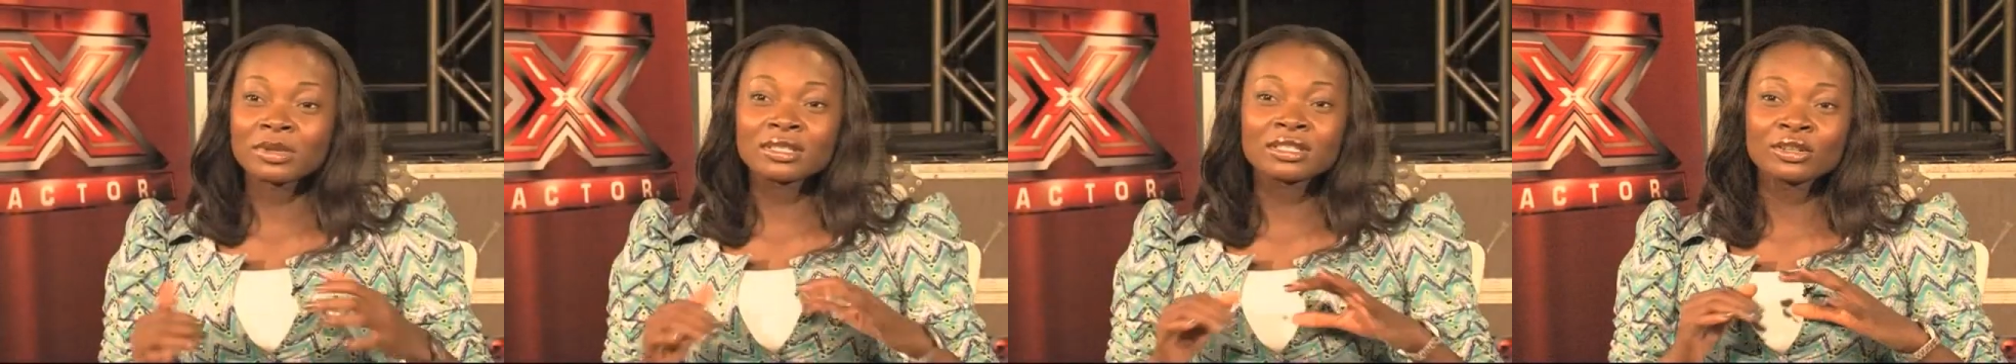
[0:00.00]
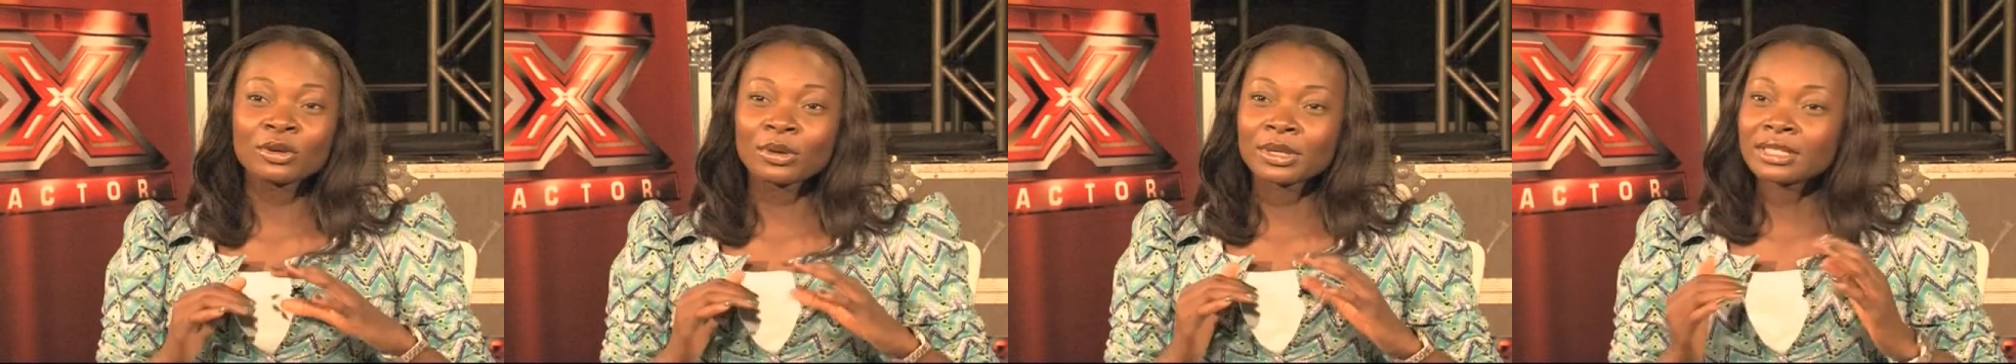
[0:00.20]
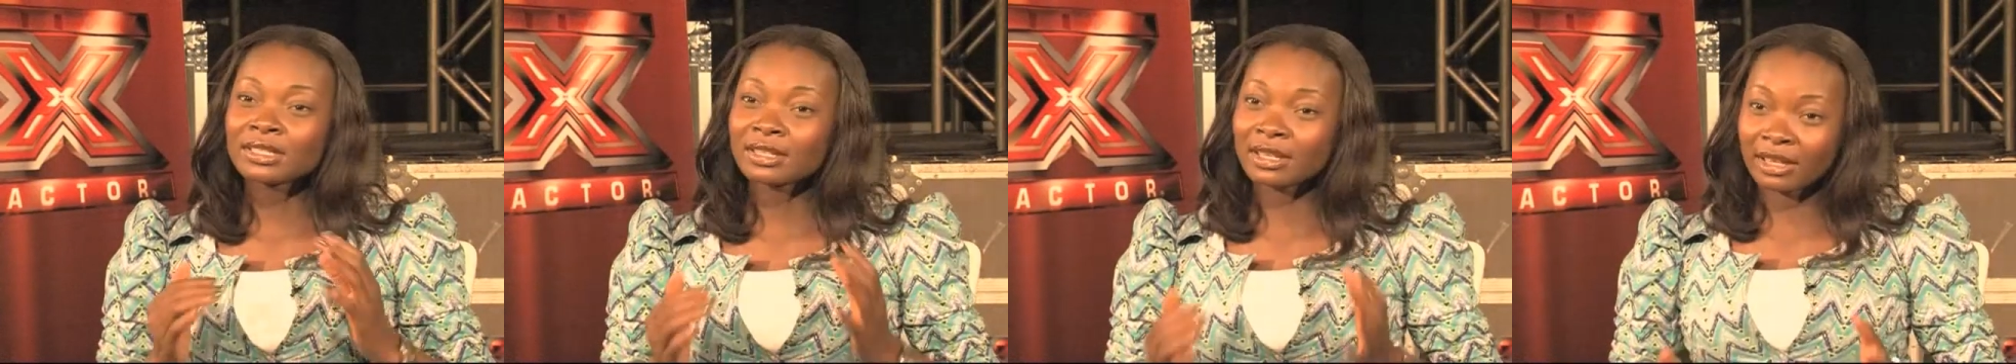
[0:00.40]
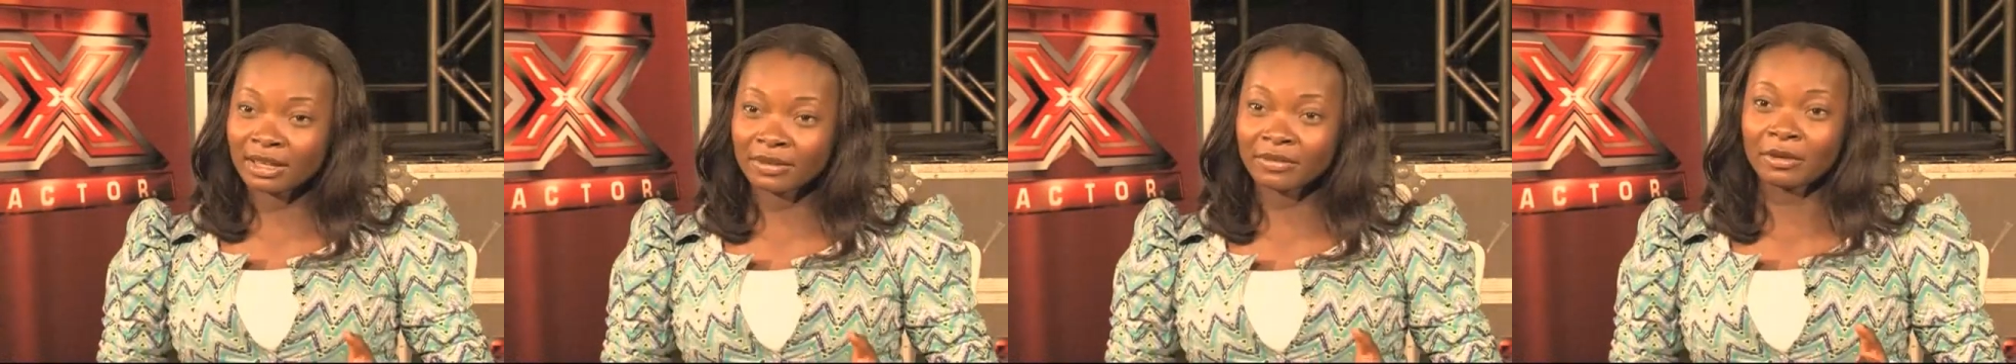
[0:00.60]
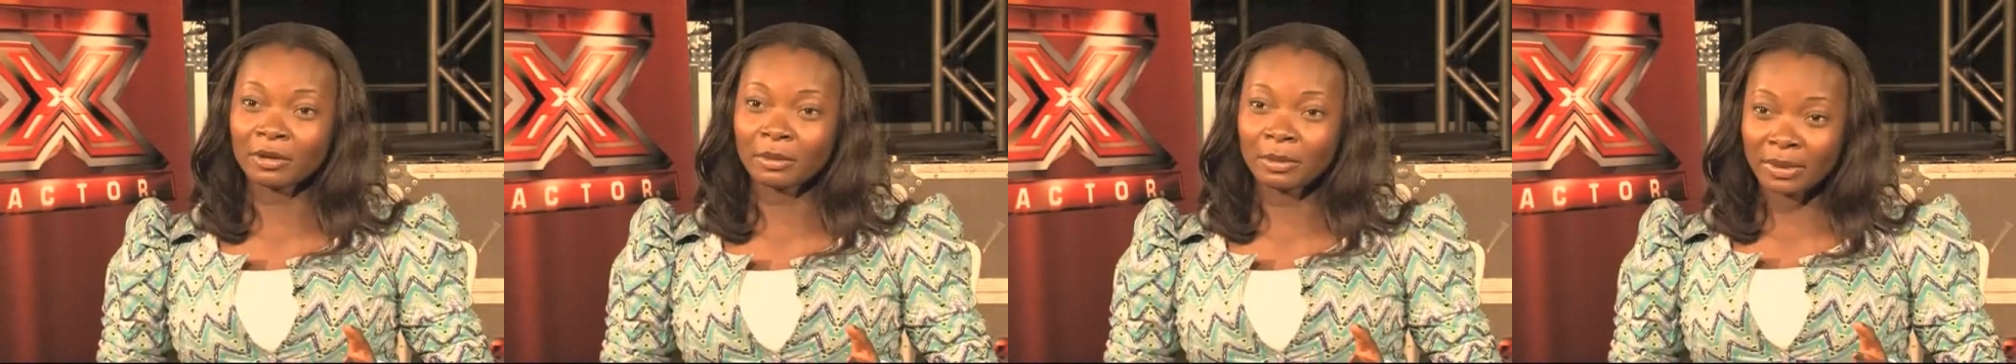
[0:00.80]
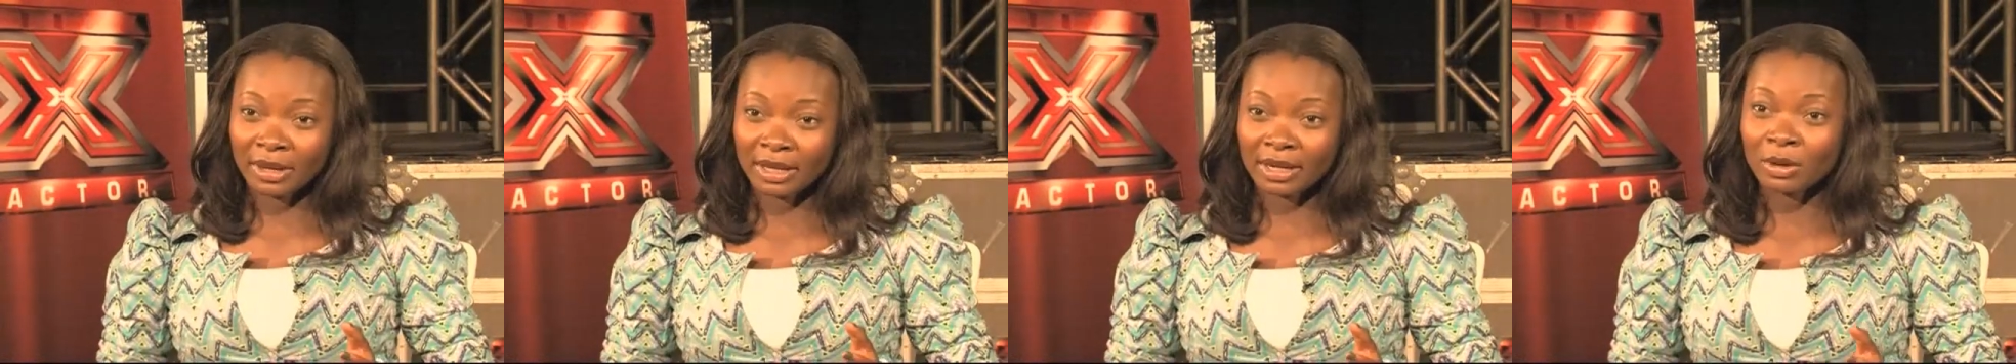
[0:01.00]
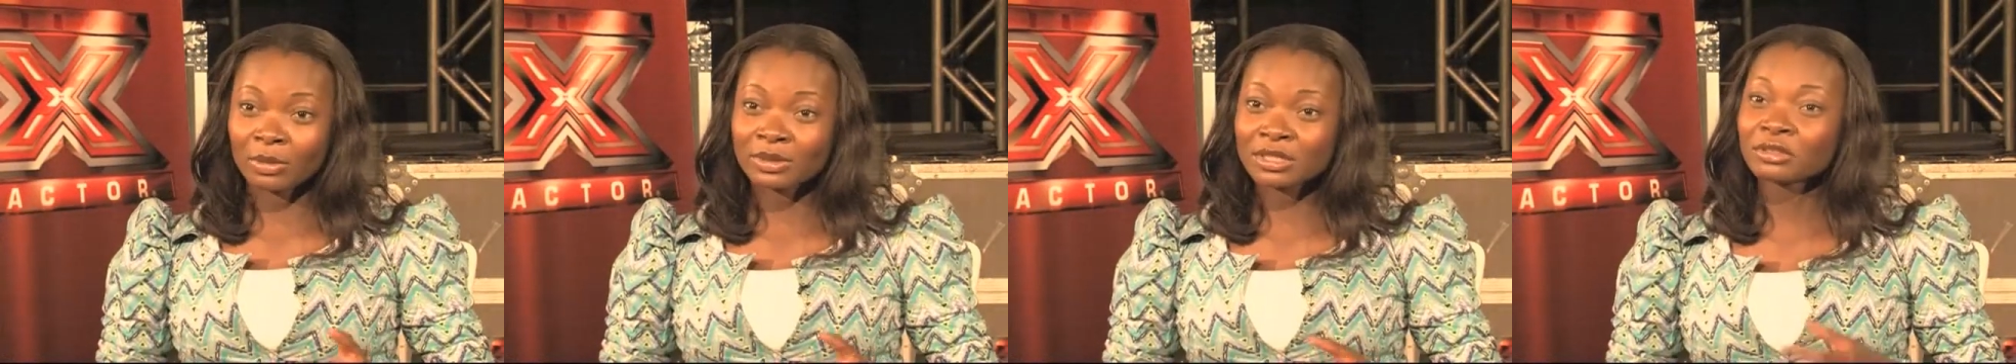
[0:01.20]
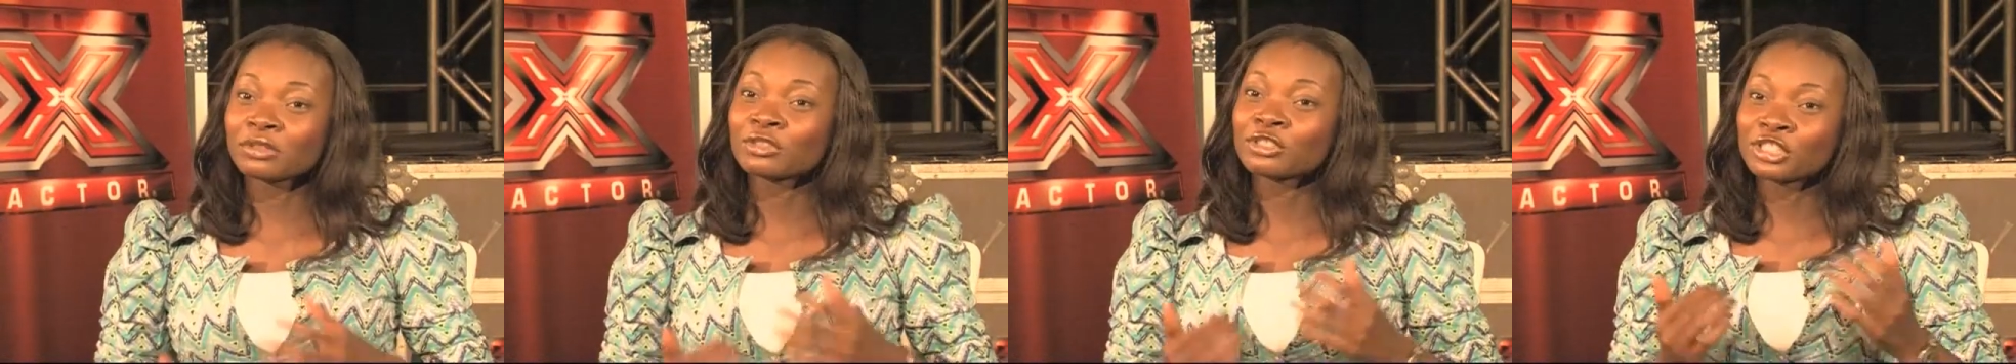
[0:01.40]
that I wasn't going to give up and
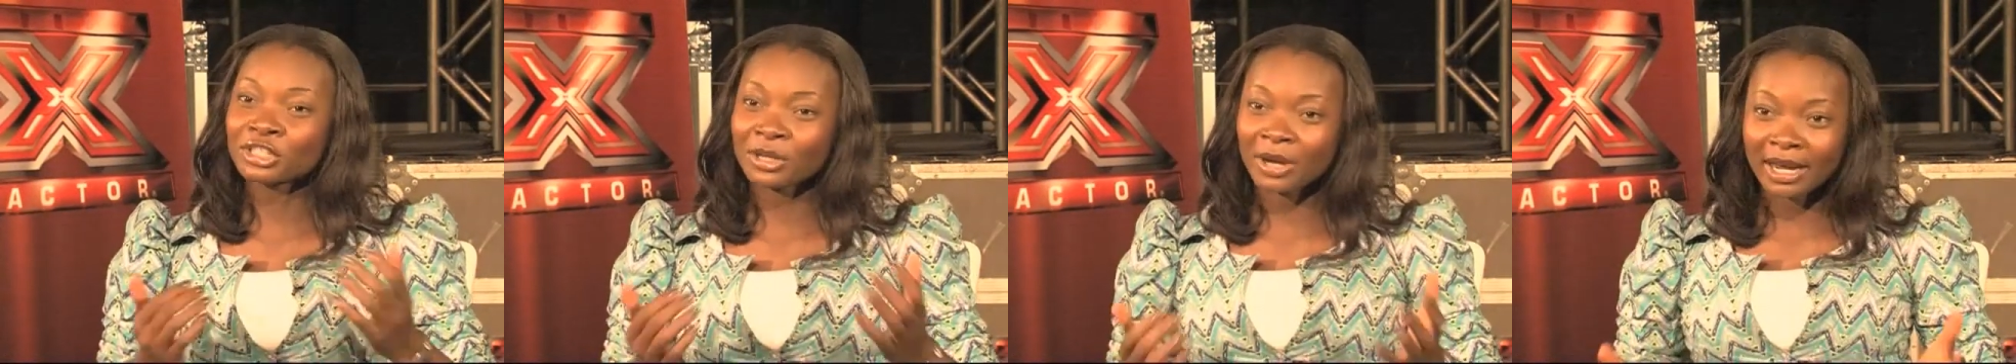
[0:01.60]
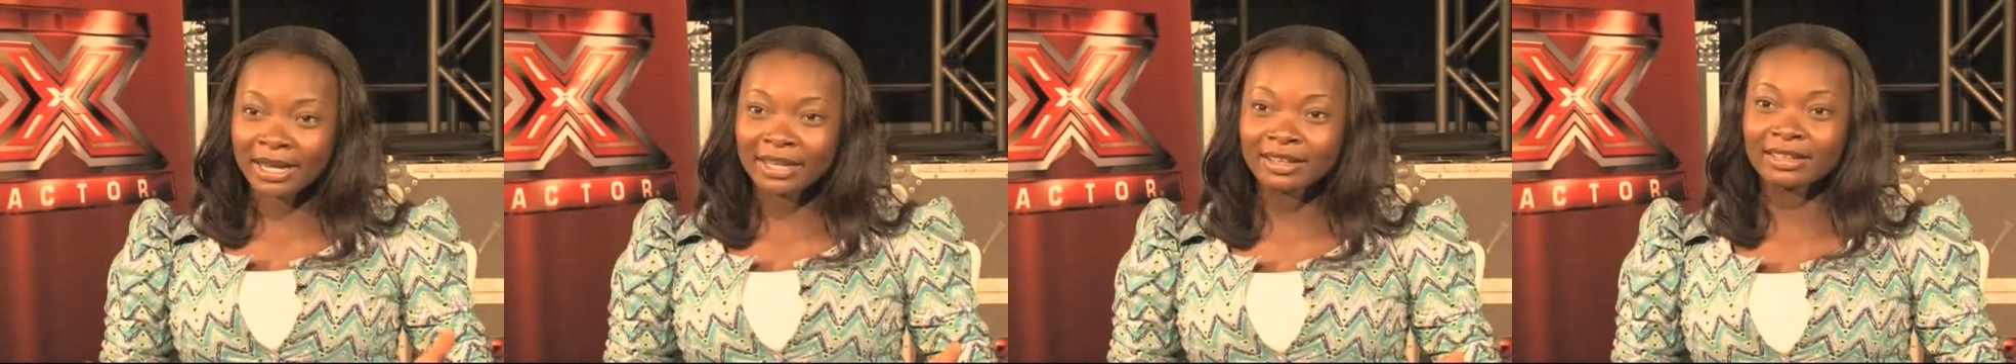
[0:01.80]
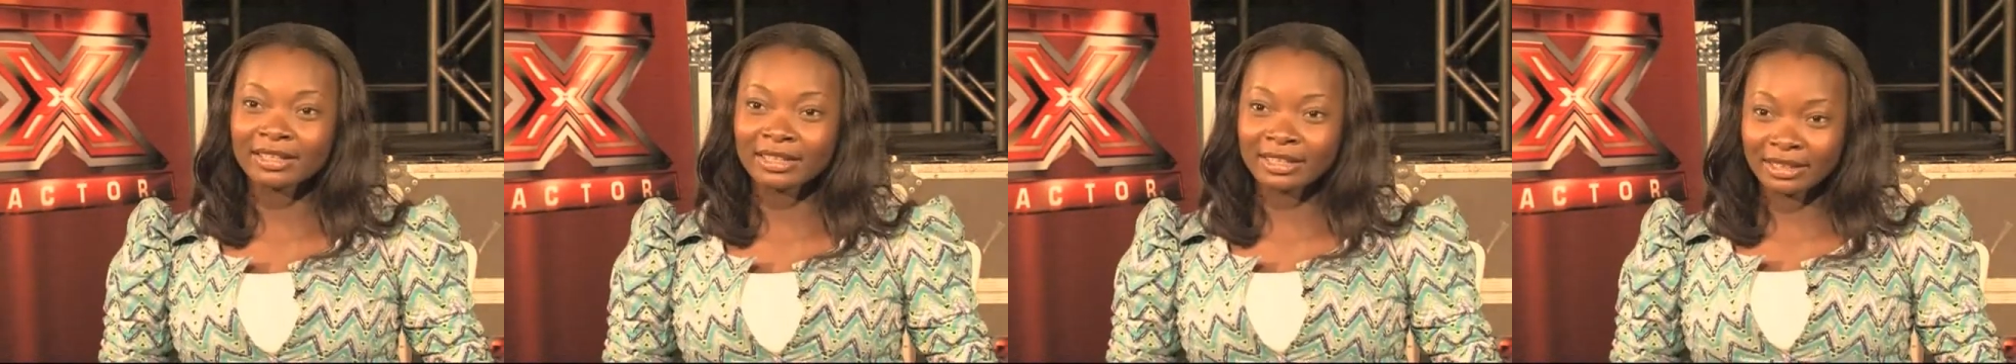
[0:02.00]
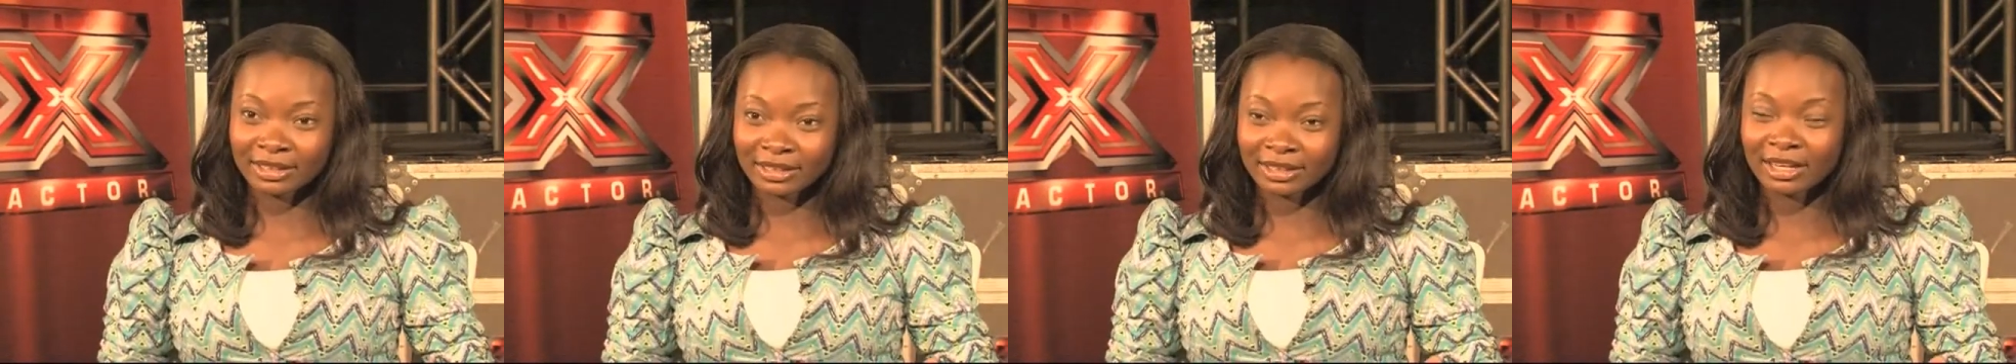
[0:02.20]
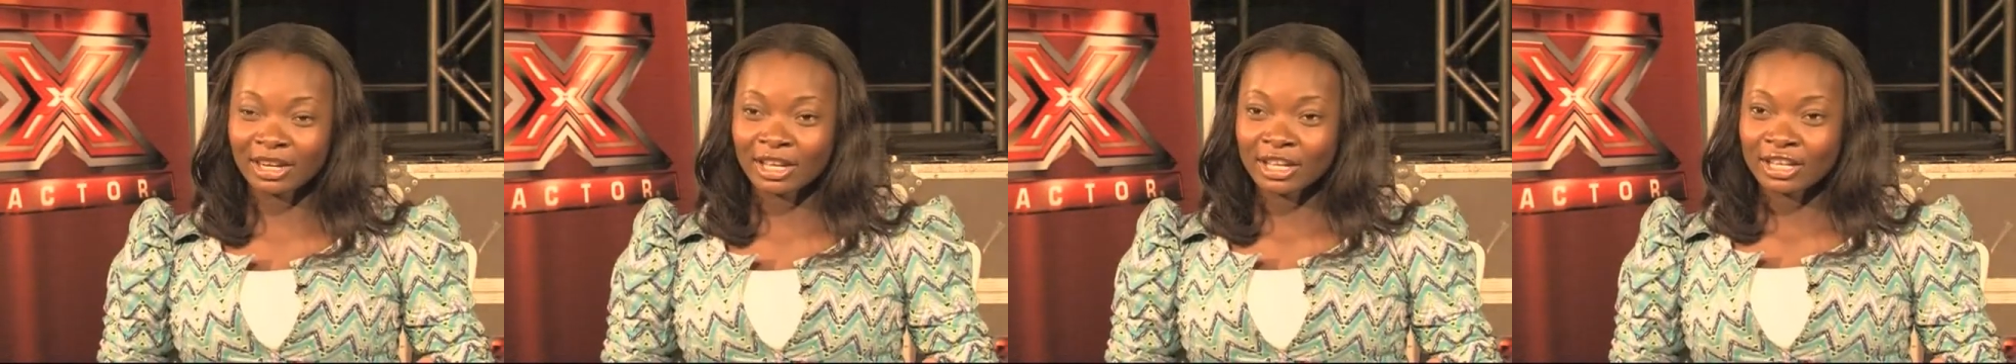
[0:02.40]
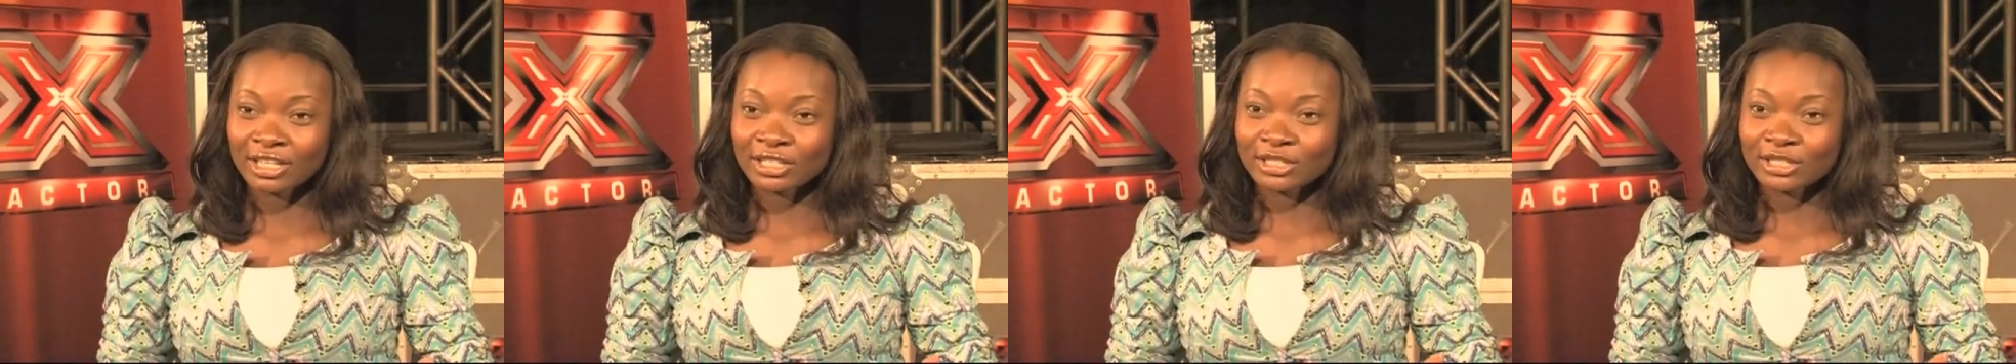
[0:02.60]
I was going to try again.